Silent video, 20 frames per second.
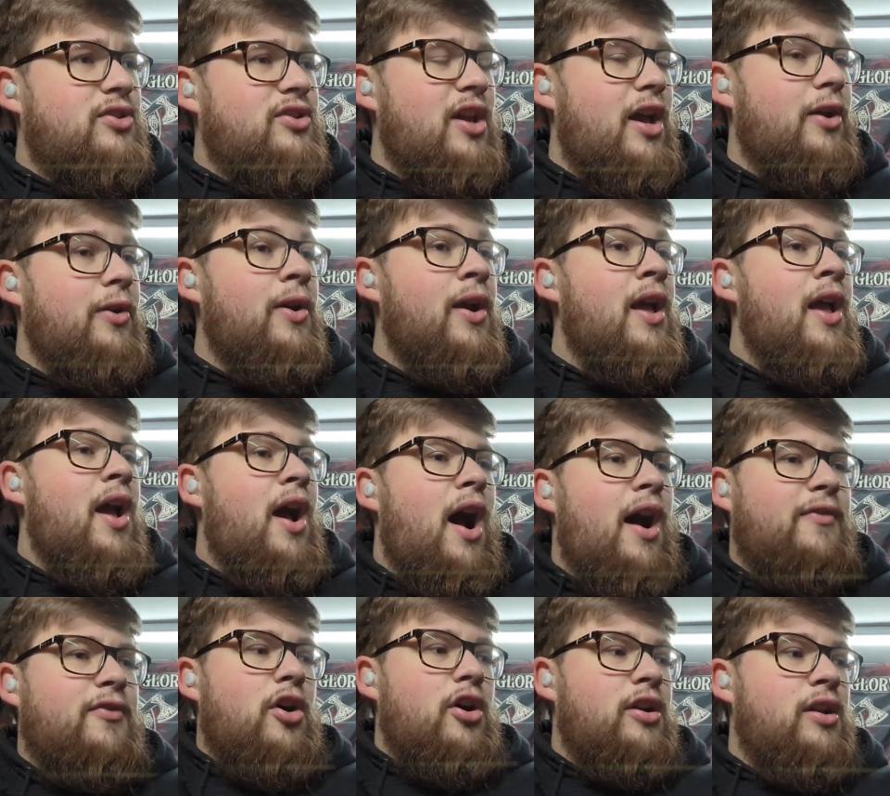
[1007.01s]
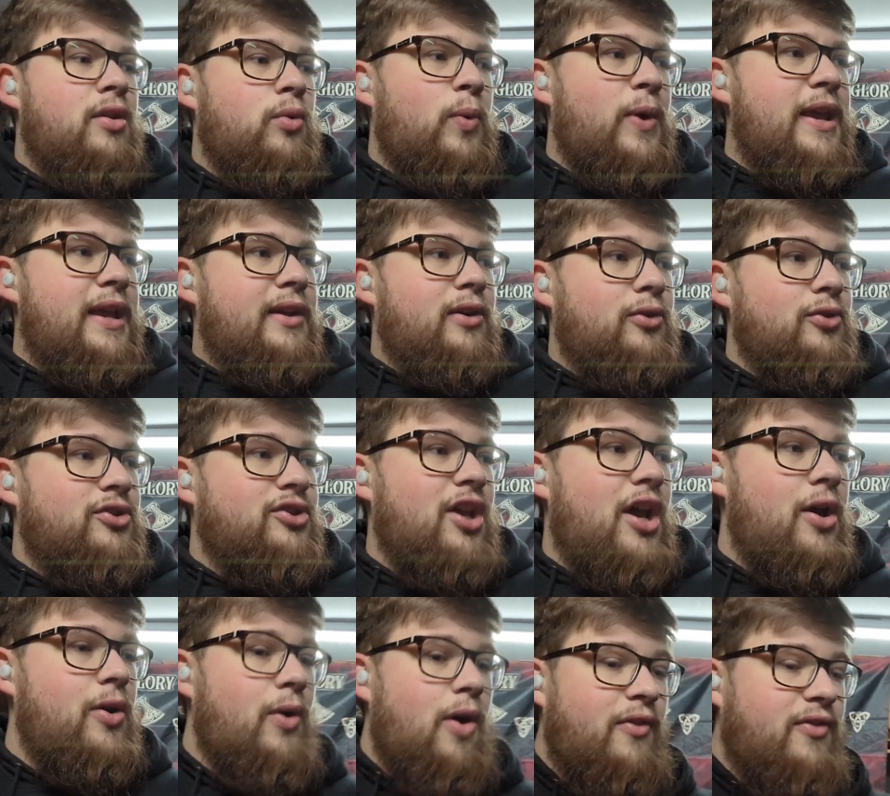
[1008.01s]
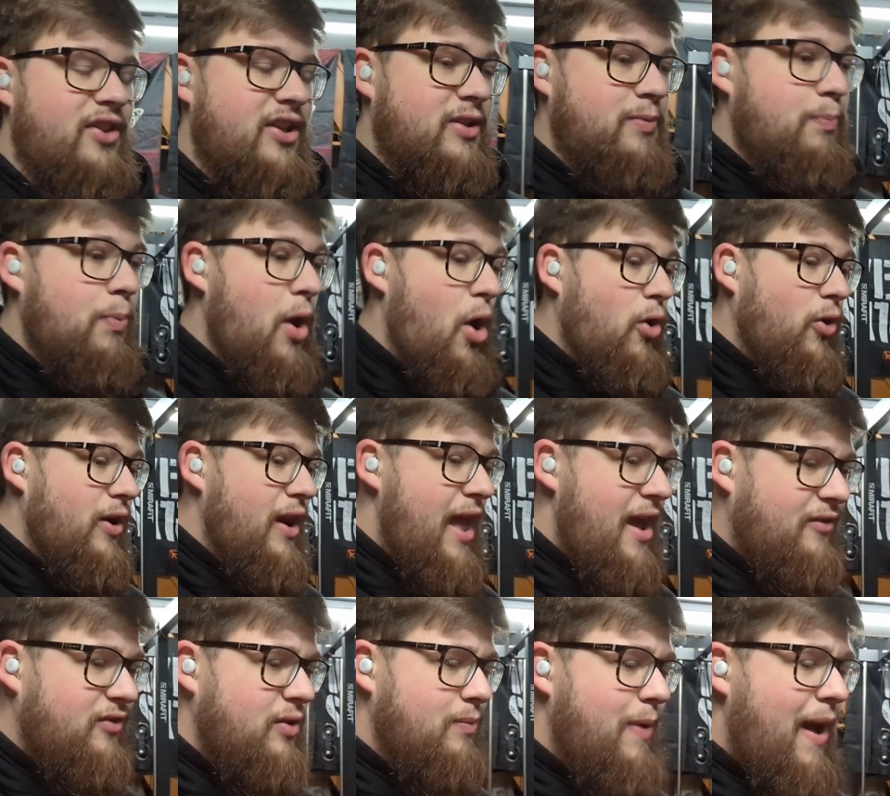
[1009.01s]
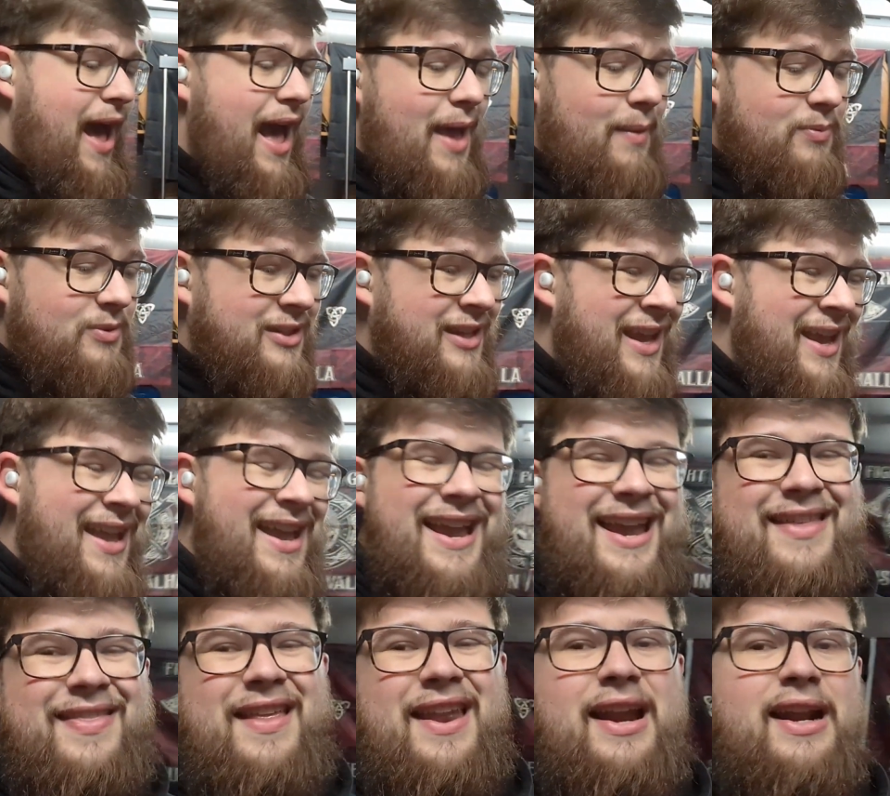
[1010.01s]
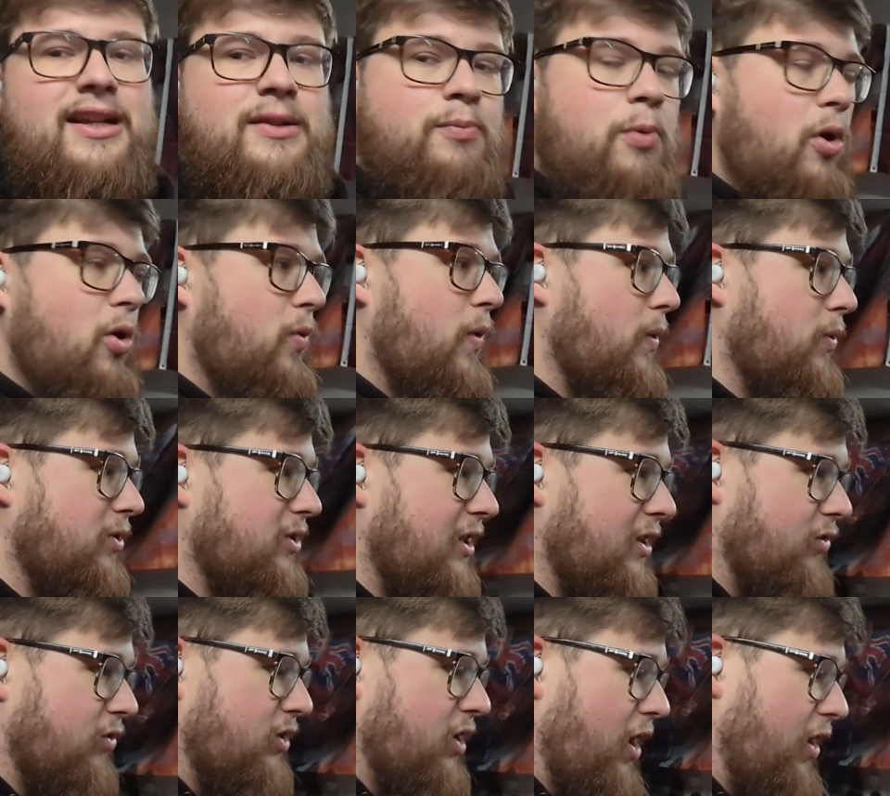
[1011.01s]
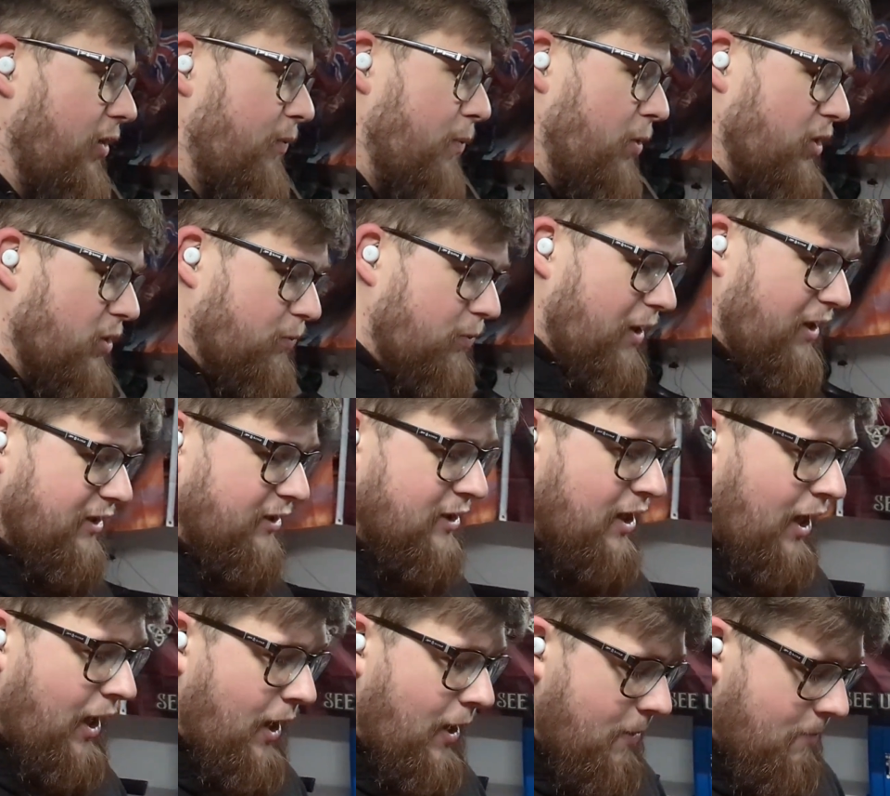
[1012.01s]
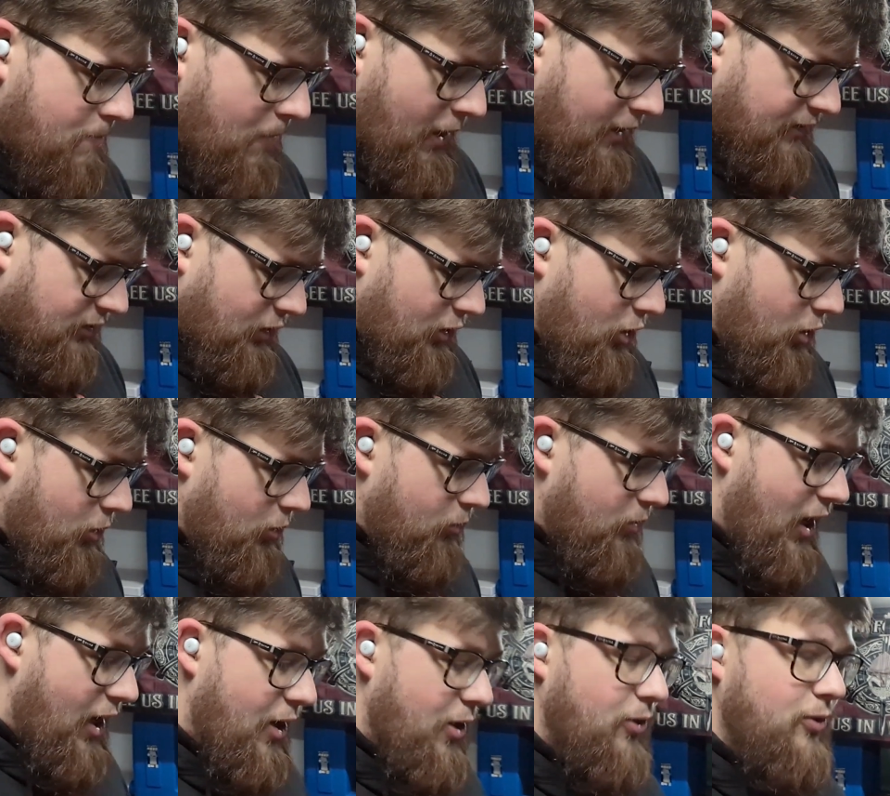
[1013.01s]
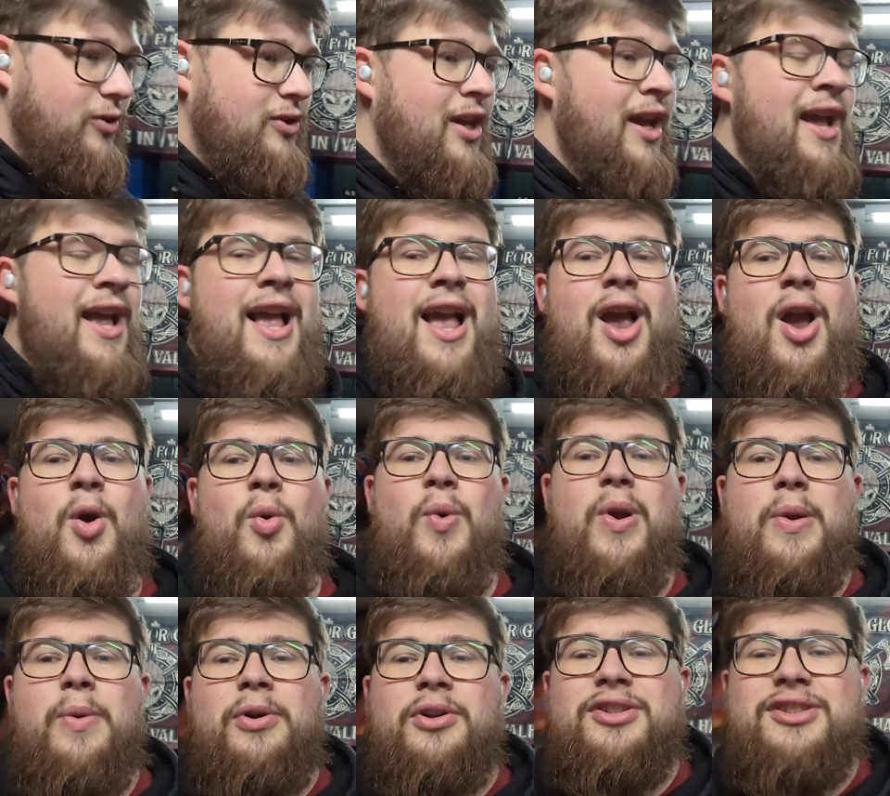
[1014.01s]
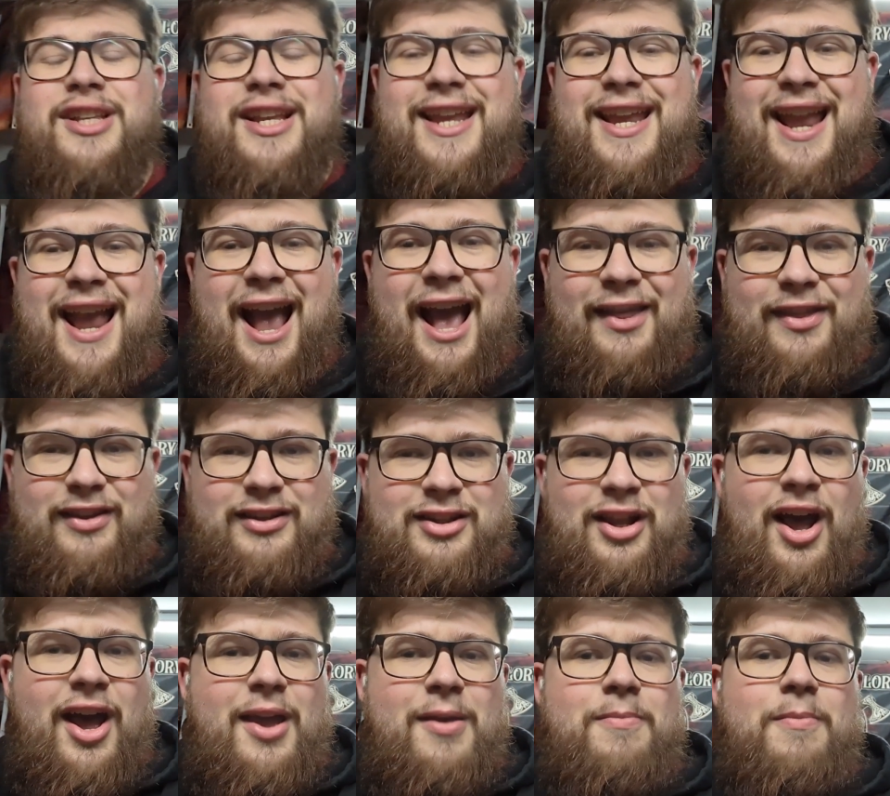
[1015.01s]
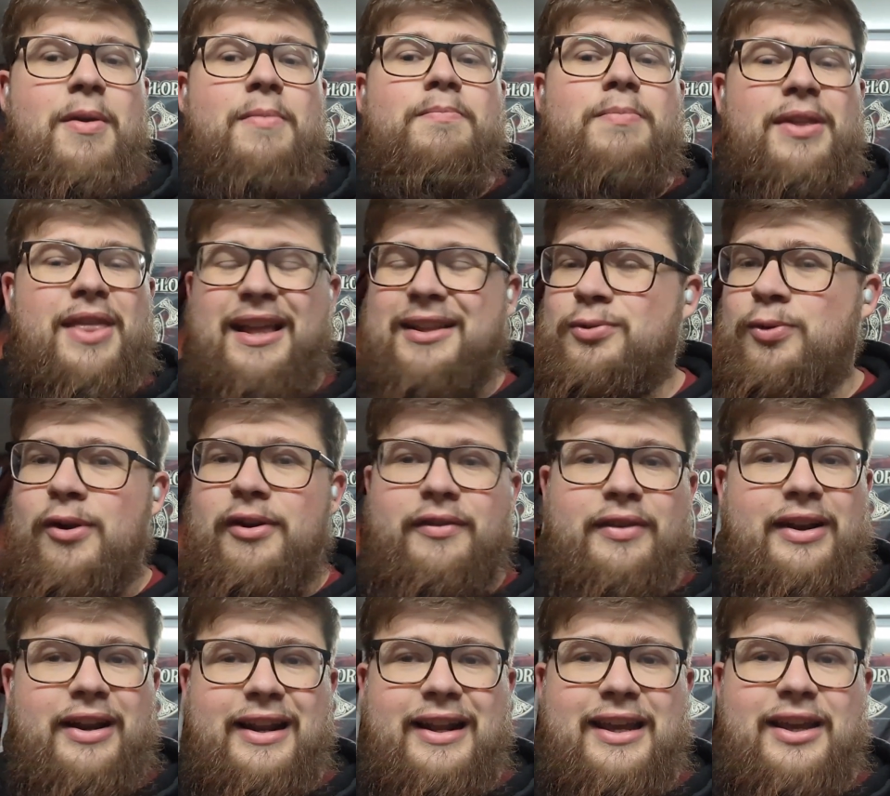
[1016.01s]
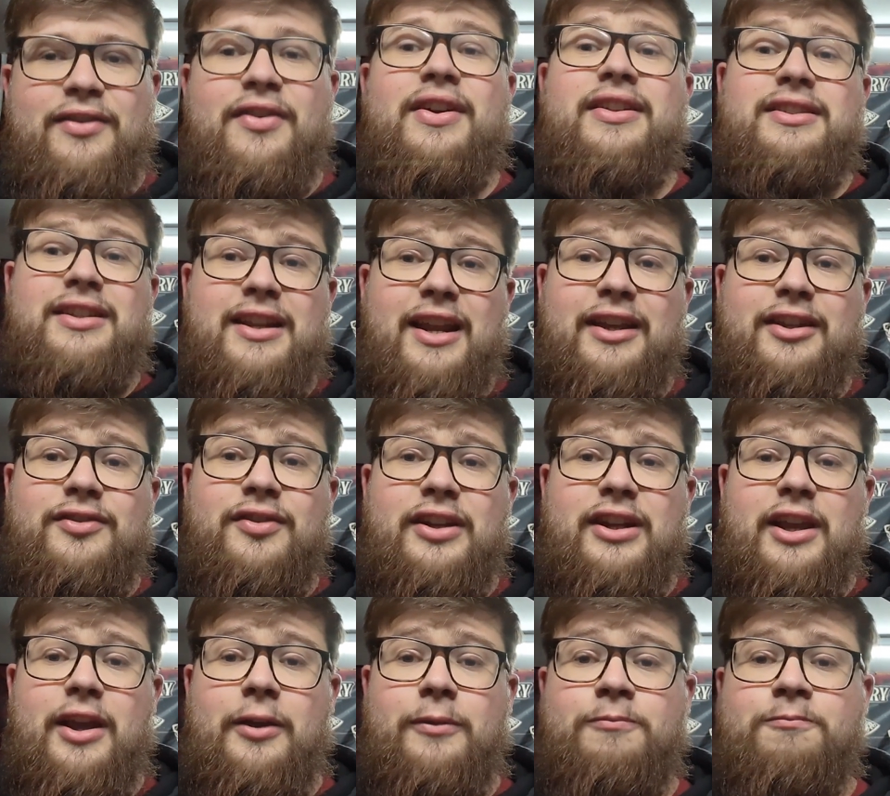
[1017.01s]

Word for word: So I've got another week or so of this block left, and perhaps in the next block we will see the return of push press, but who knows? We will see at the time. But that's where I'm going to leave today's video.